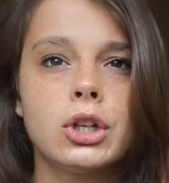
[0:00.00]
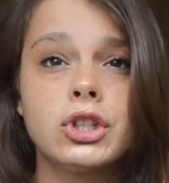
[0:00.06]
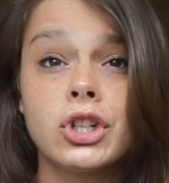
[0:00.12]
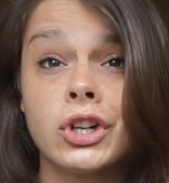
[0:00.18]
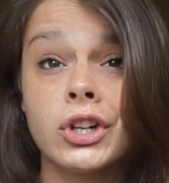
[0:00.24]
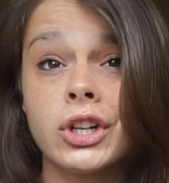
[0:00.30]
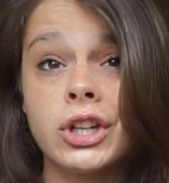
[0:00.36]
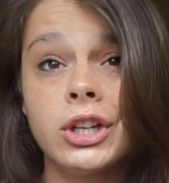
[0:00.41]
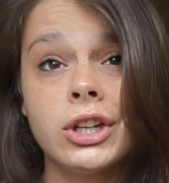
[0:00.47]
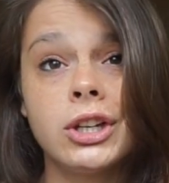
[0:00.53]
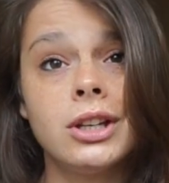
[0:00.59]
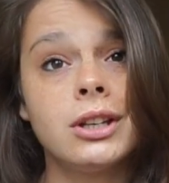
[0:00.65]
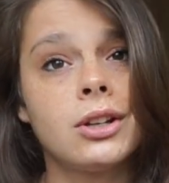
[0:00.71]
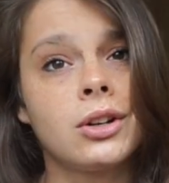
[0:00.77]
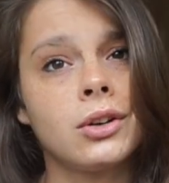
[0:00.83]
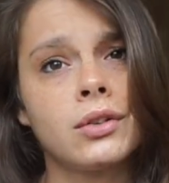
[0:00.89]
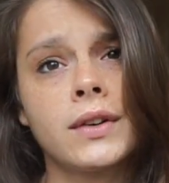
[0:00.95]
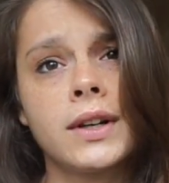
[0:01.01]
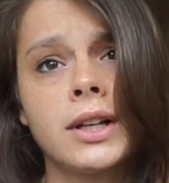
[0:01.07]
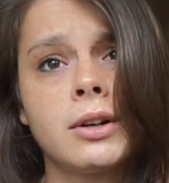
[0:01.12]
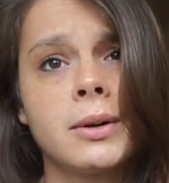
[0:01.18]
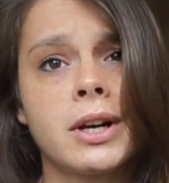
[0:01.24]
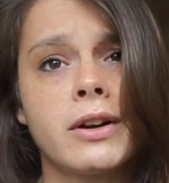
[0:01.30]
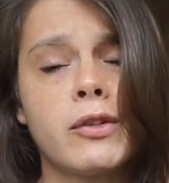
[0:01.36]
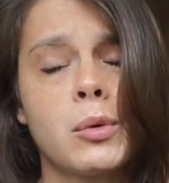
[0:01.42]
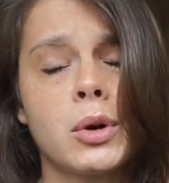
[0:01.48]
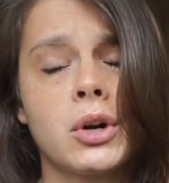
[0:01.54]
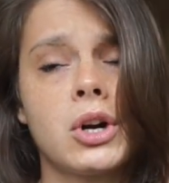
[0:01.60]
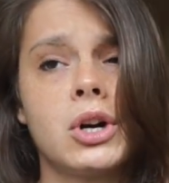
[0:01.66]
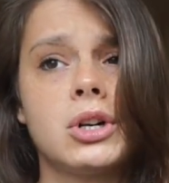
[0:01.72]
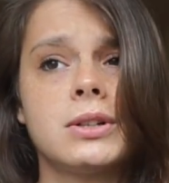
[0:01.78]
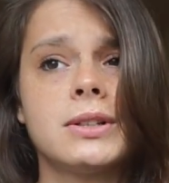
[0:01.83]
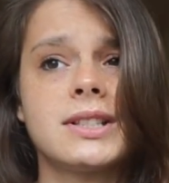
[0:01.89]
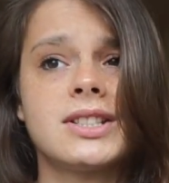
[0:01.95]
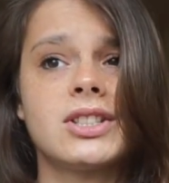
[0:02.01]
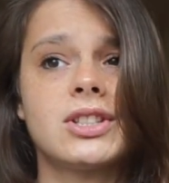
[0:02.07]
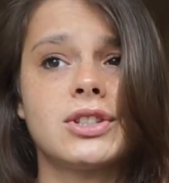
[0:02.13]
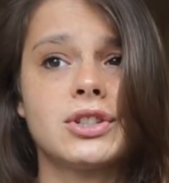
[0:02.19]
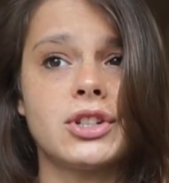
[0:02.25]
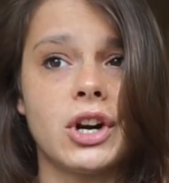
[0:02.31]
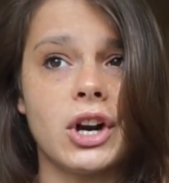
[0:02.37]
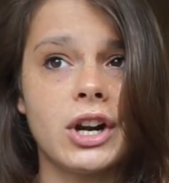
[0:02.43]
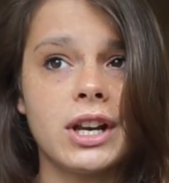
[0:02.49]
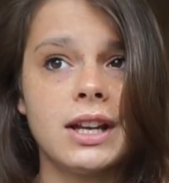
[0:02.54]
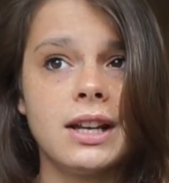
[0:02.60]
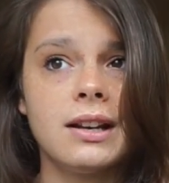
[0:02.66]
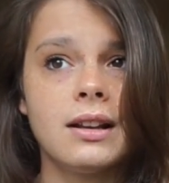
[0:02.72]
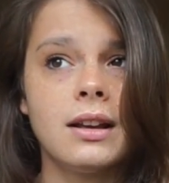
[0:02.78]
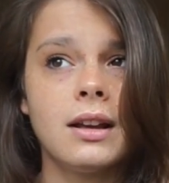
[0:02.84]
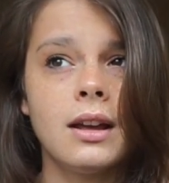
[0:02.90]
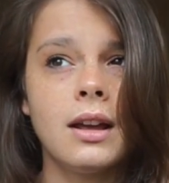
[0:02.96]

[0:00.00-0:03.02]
journey, career, whatever you want to call it, started.